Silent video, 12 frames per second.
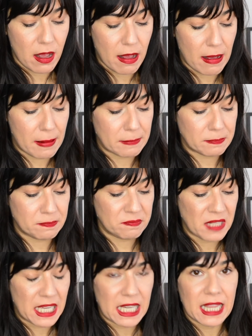Um,
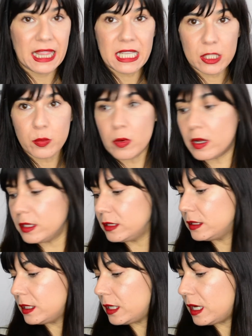this
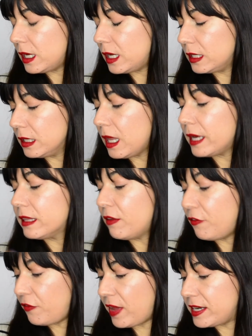one unlike the
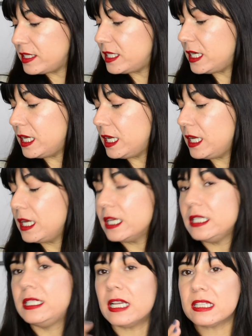Fenty,
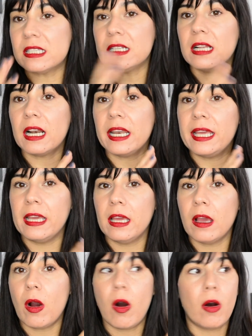doesn't
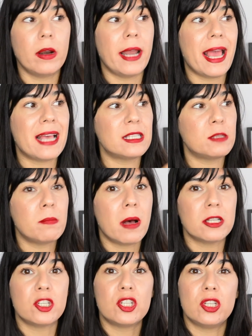cling on as
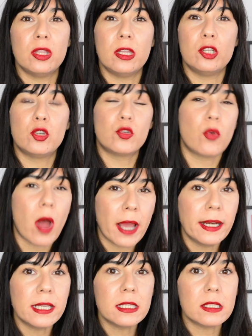much to the
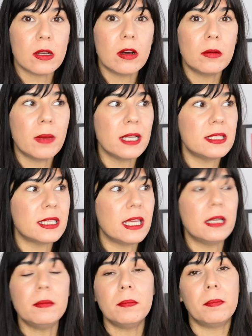dryness on my
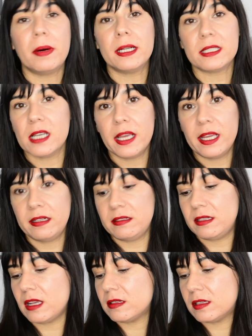skin, but it
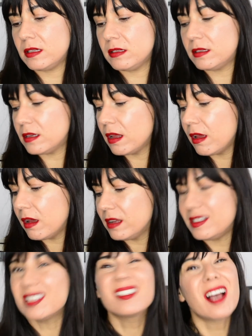doesn't
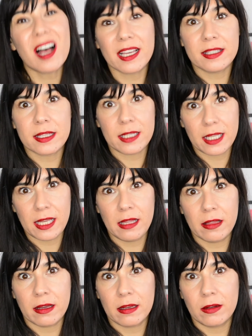disguise it
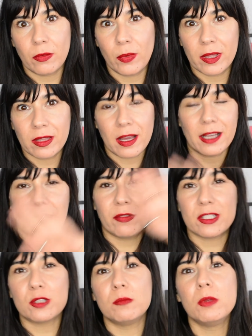either with kind of a
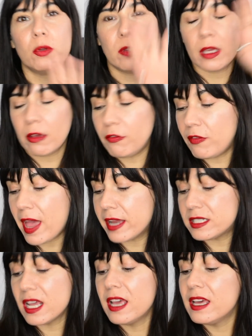smoothing
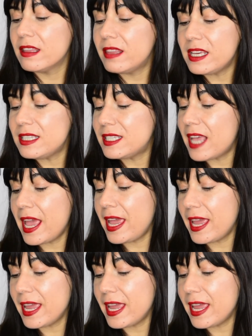effect. They say